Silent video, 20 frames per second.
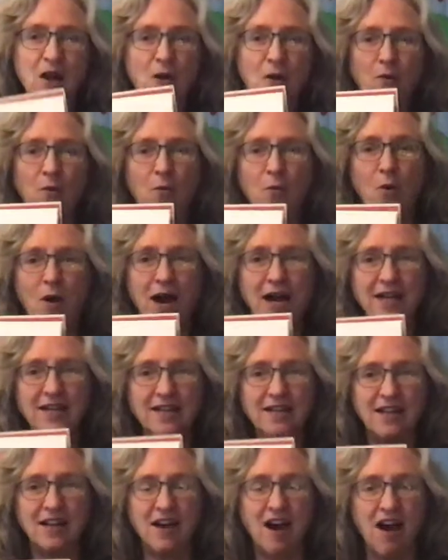One
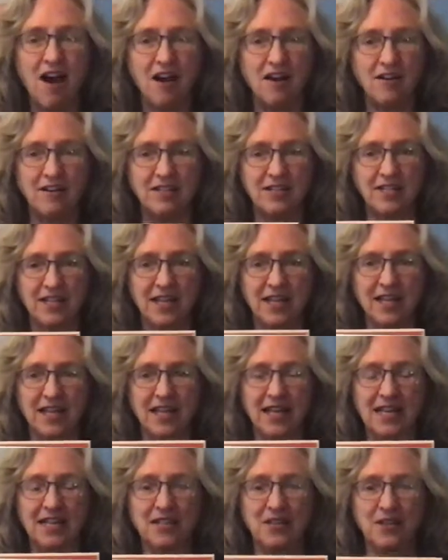cart
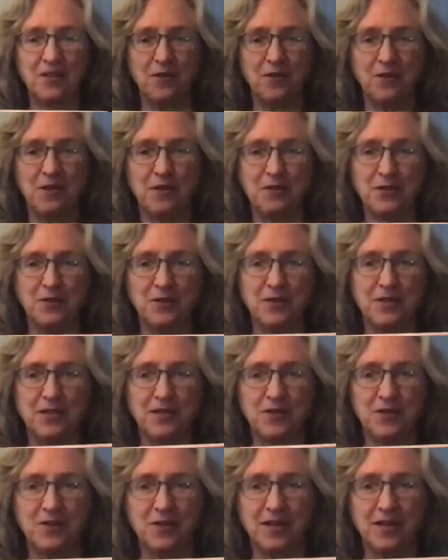into the grocery
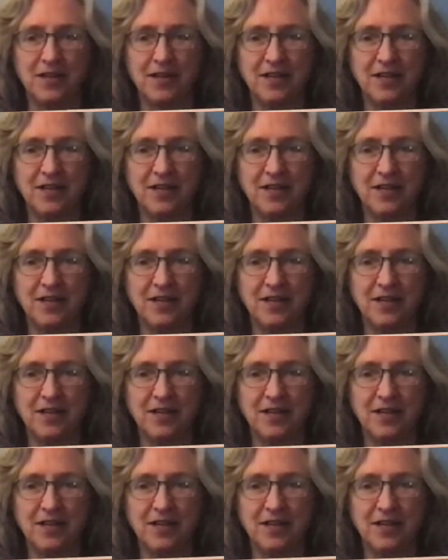store.